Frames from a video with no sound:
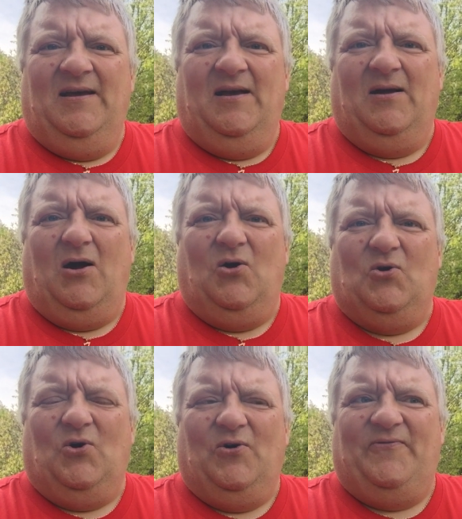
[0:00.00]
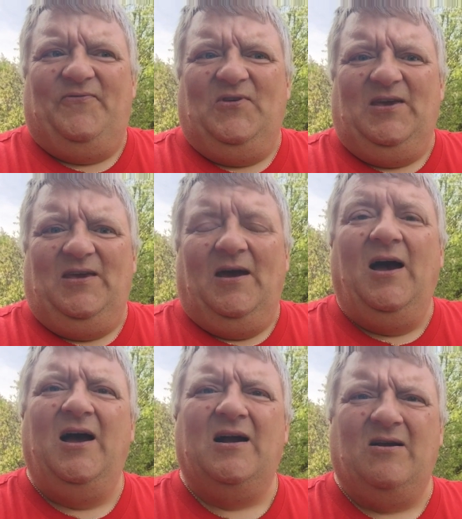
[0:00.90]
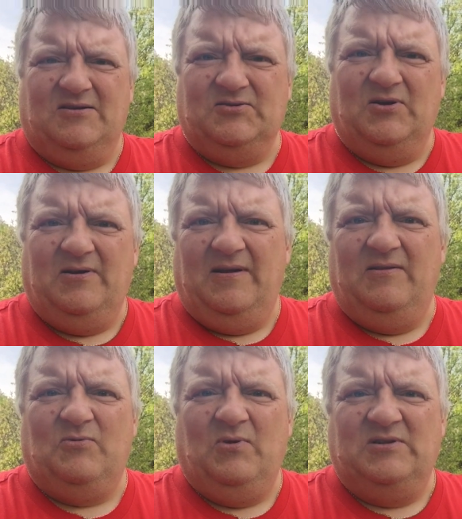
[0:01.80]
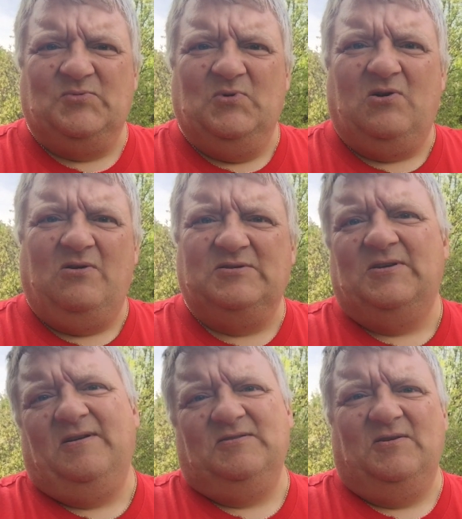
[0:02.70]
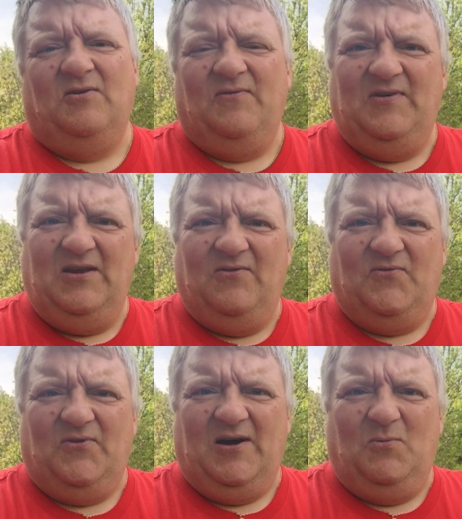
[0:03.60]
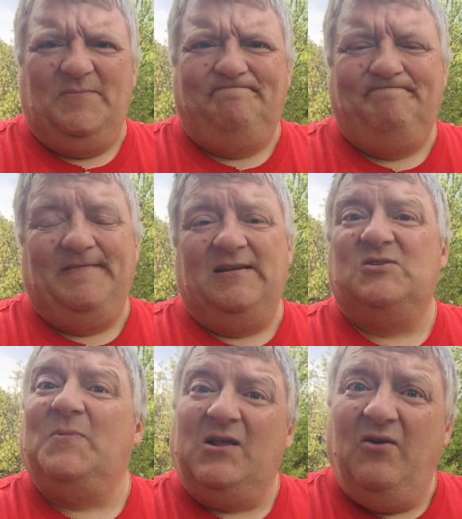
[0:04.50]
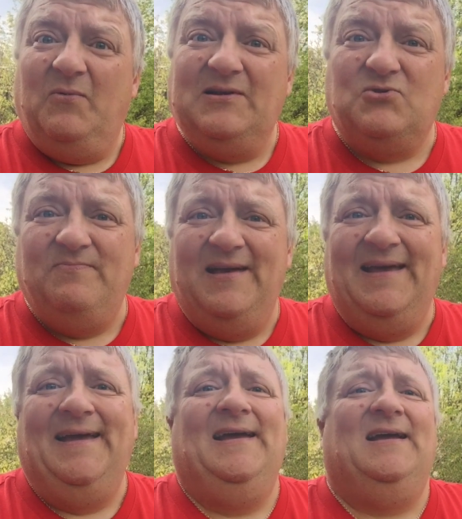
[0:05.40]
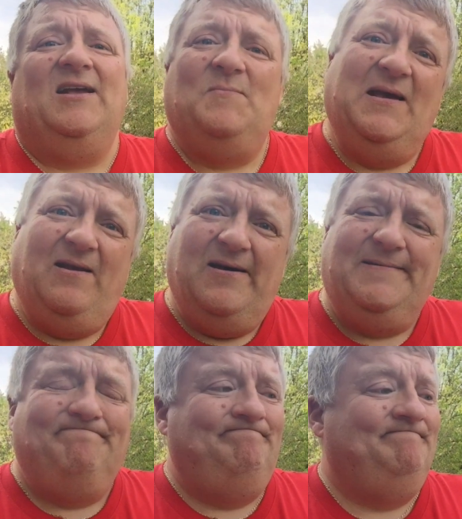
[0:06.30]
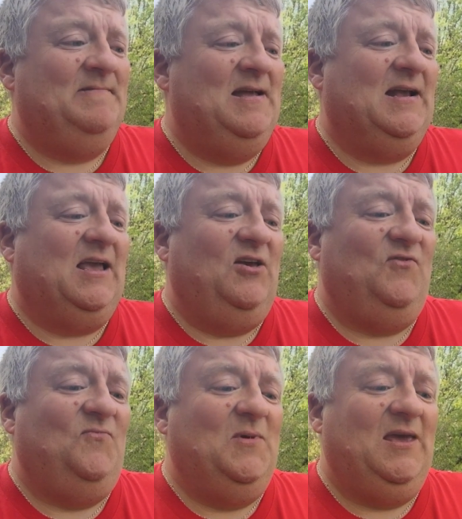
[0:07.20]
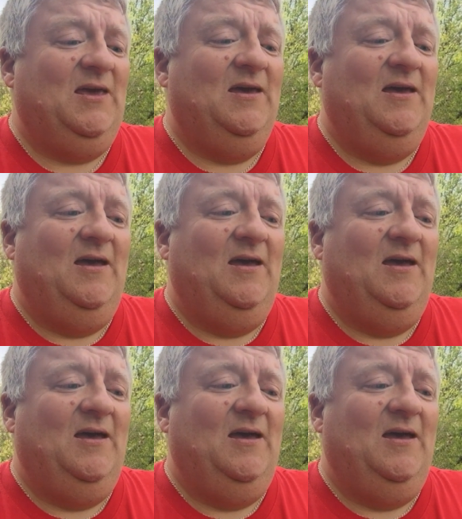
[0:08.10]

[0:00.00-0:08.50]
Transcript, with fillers: uh, out of the cluster, the instrument cluster. There's another video for that one. And speaking of which, give me a like, give me